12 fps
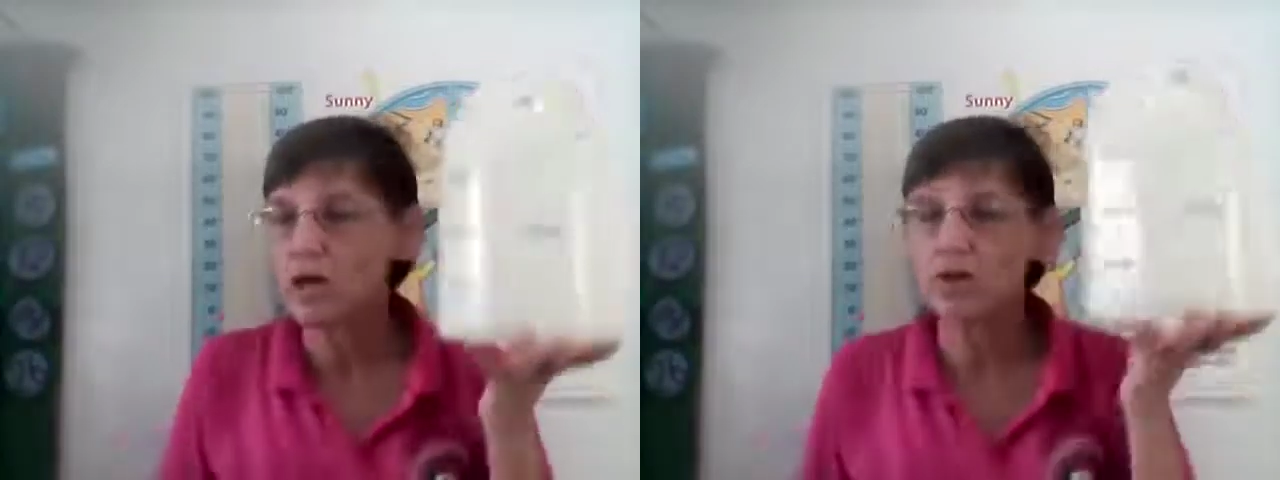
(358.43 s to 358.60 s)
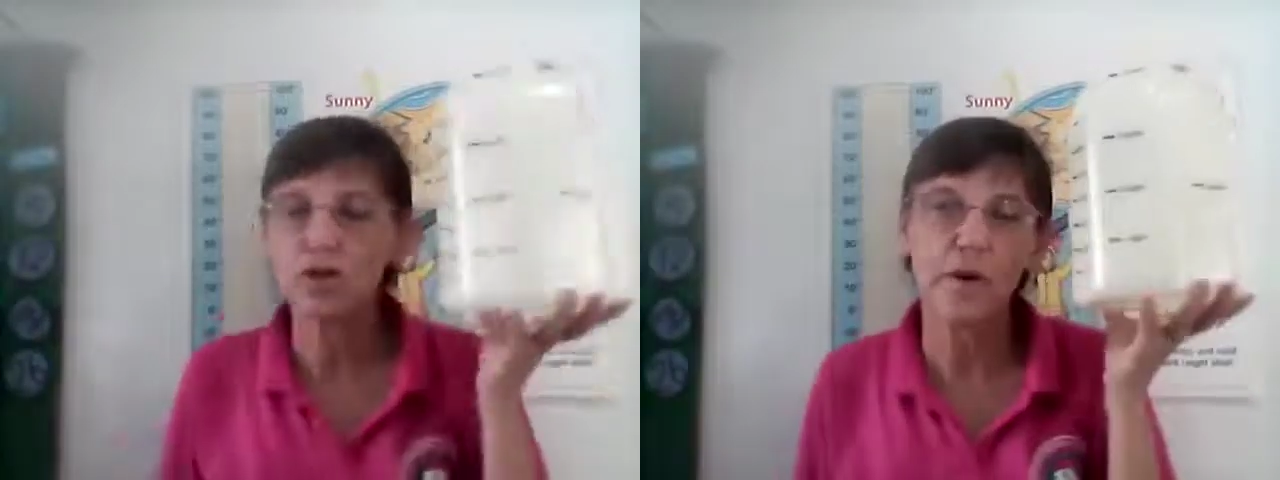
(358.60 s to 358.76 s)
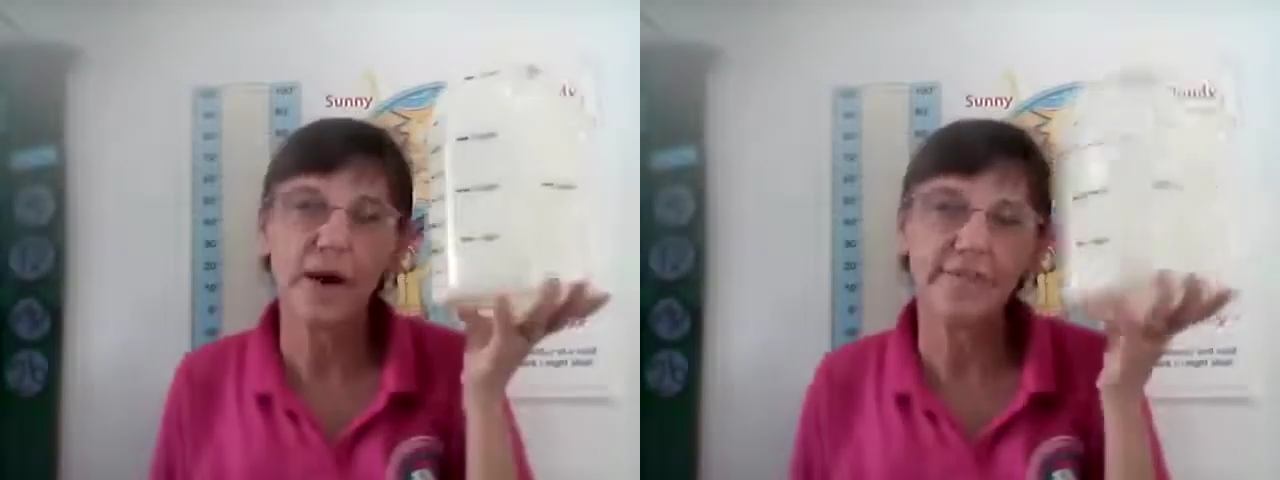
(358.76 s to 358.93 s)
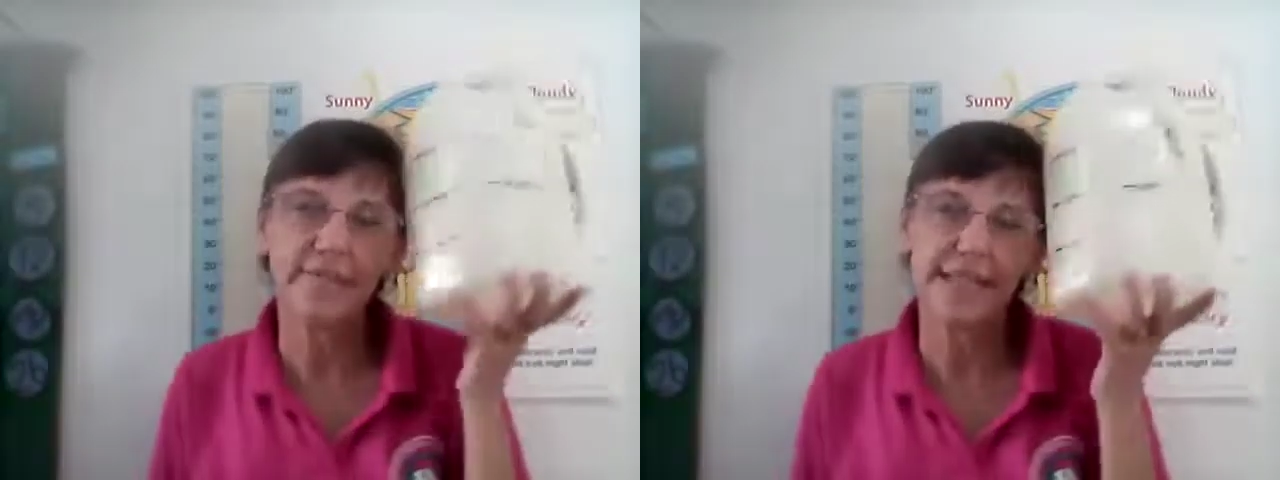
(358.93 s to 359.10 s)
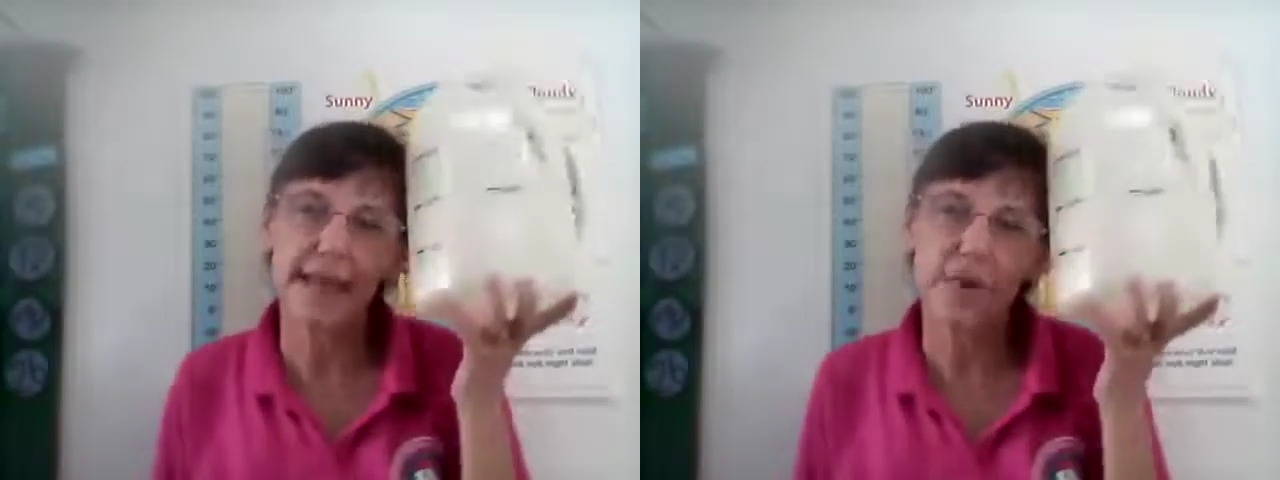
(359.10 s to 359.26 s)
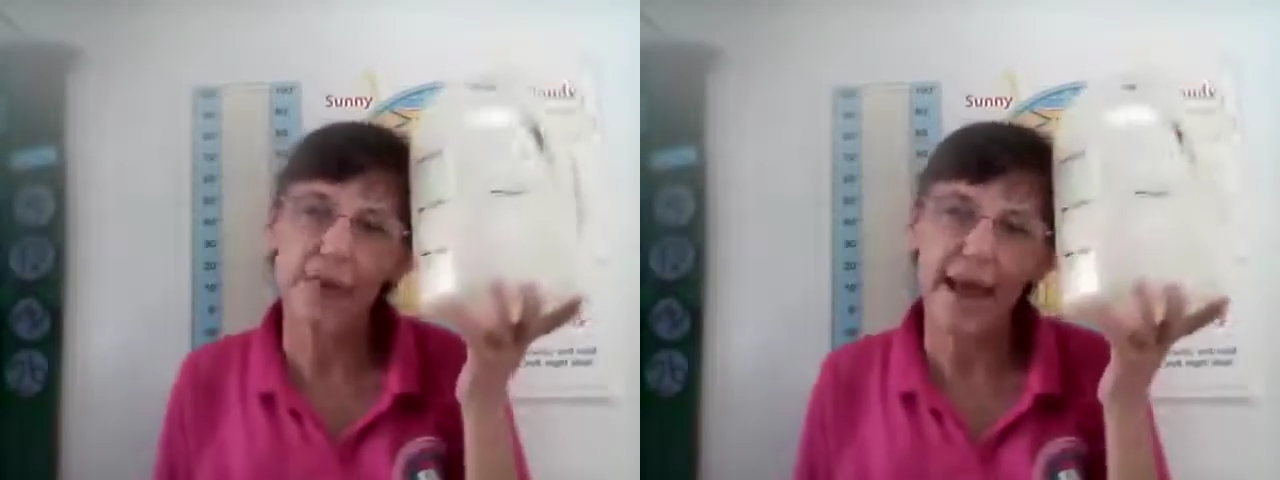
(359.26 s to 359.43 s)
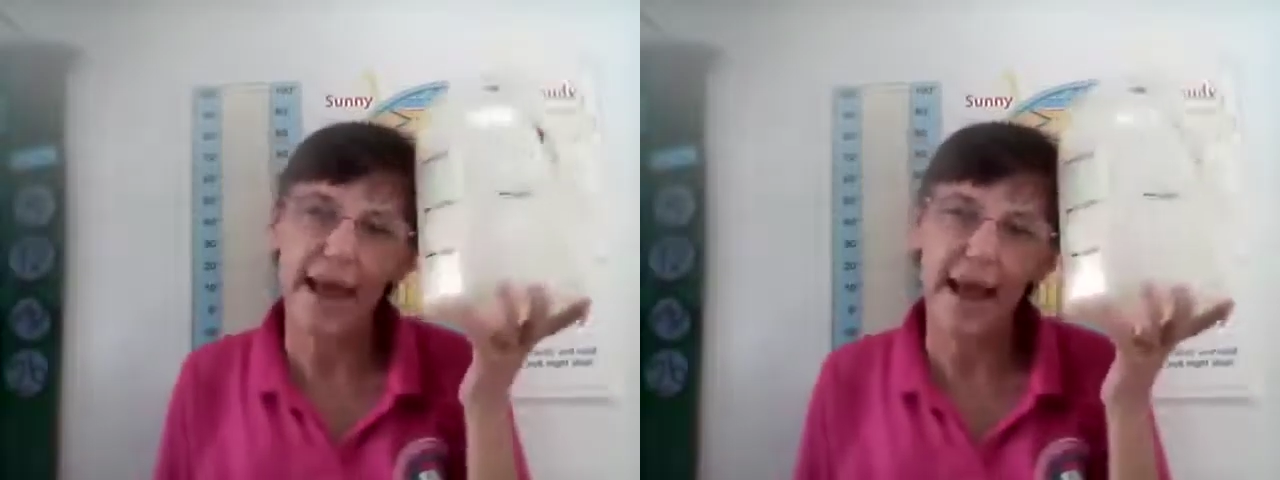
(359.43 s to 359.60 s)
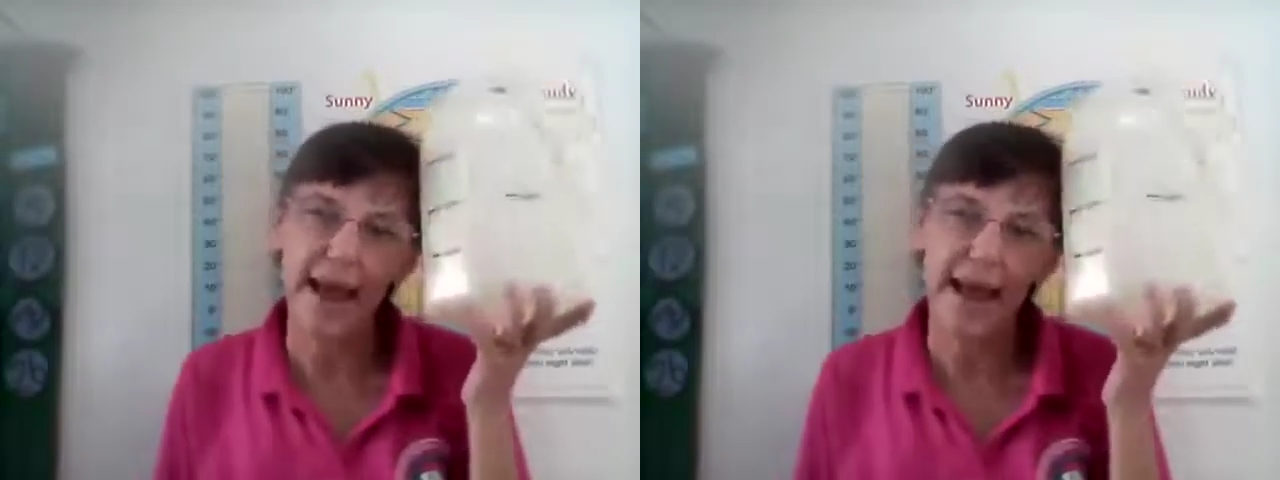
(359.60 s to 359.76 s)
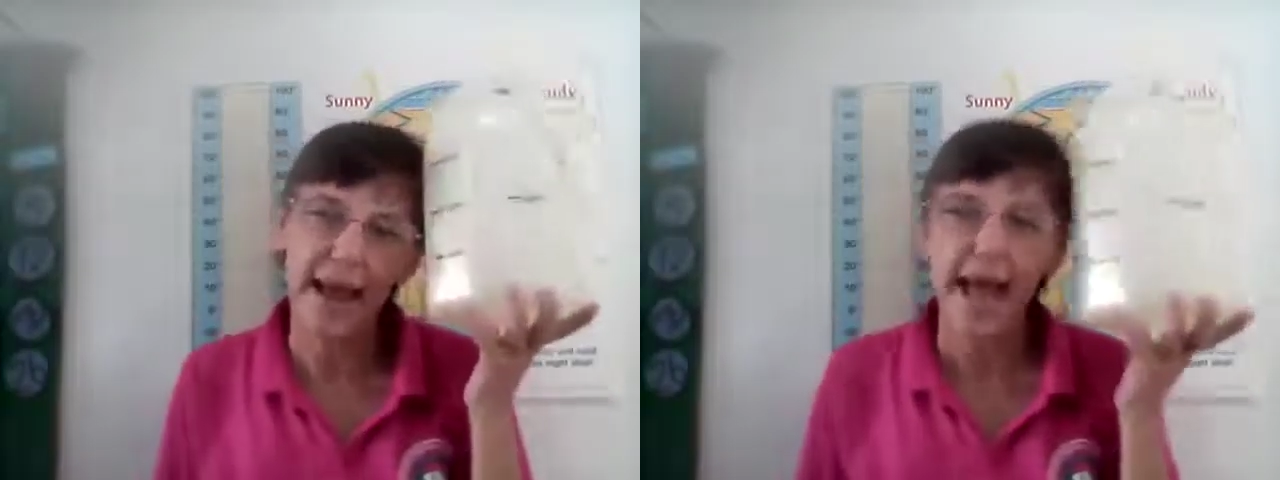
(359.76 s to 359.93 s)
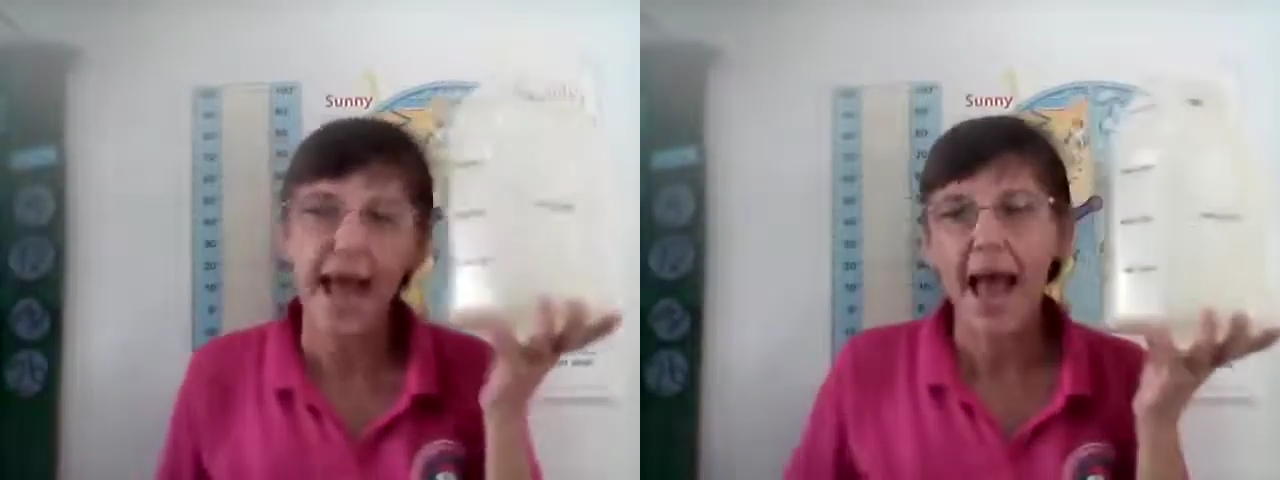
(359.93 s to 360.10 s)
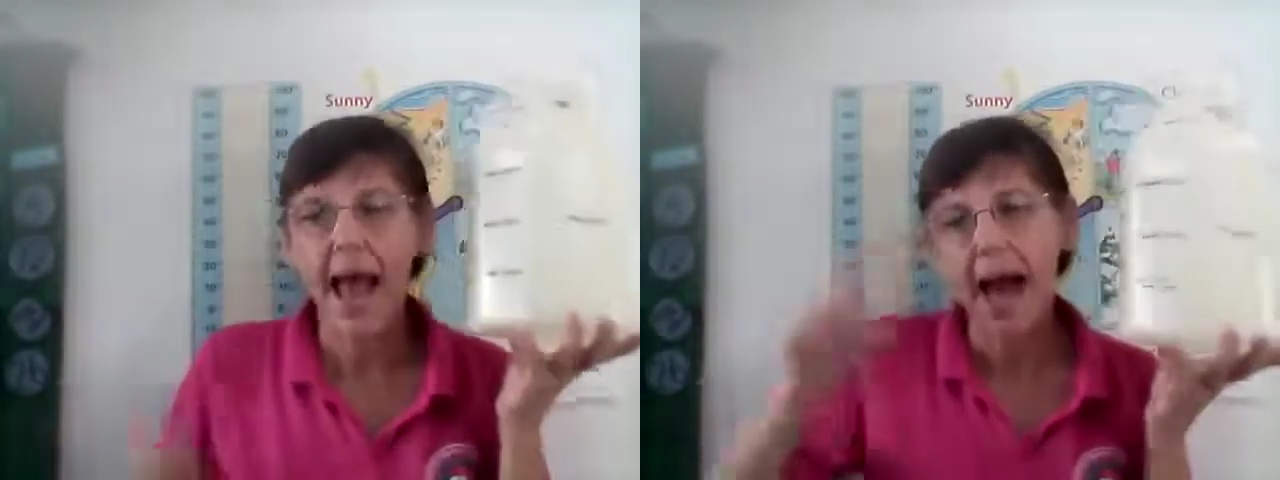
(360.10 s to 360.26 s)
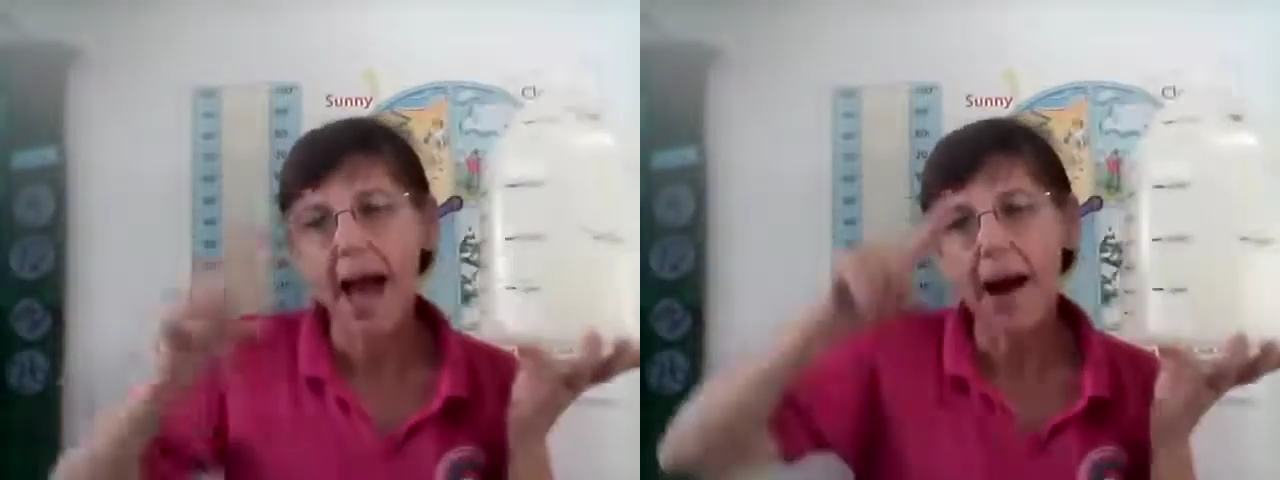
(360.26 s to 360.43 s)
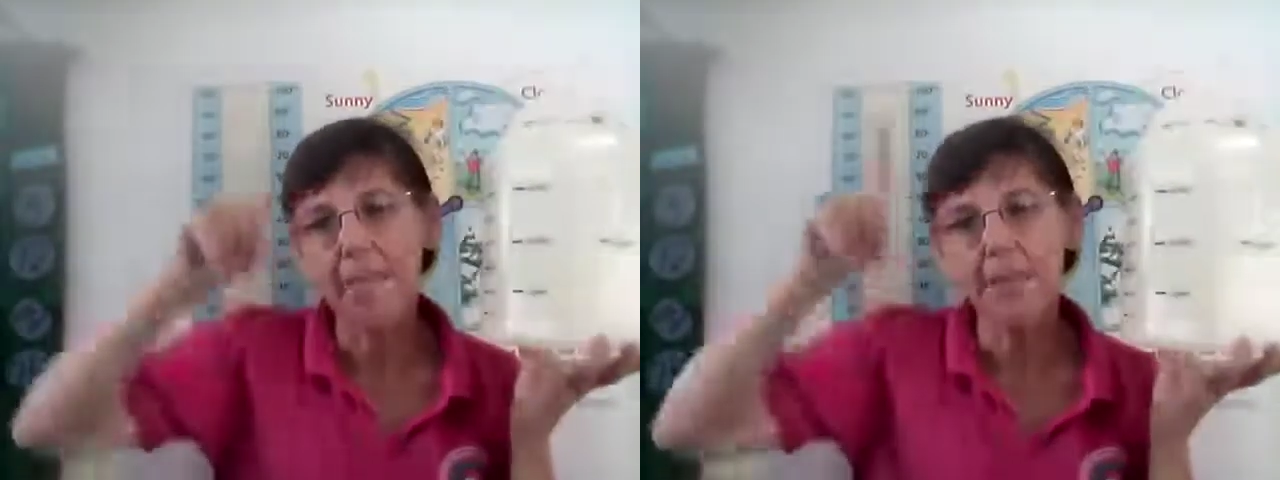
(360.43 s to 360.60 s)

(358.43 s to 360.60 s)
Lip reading: So I have to say, okay, how